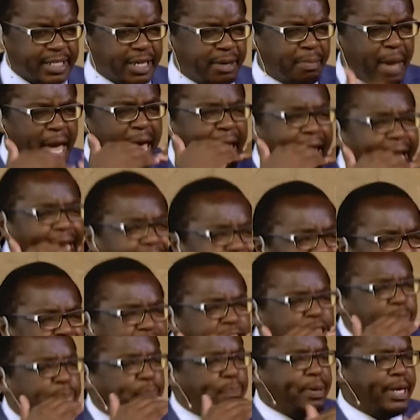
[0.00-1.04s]
him, and he
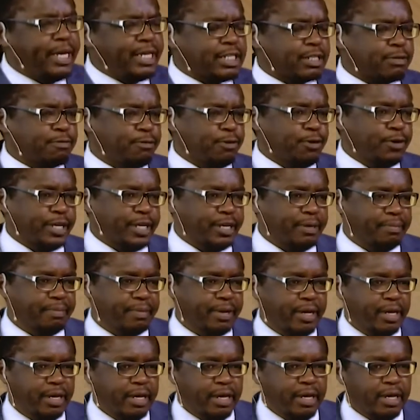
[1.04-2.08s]
speaks for him.
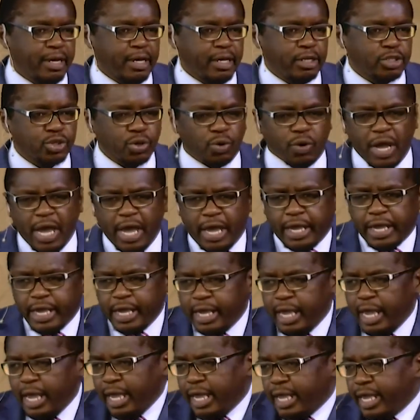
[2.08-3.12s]
So
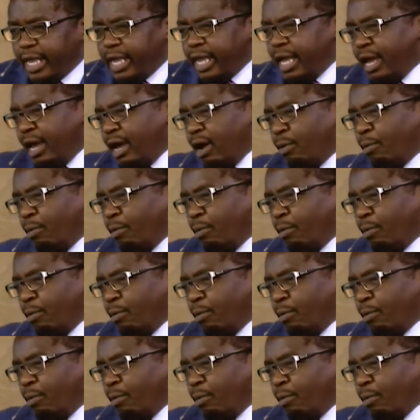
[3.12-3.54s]
he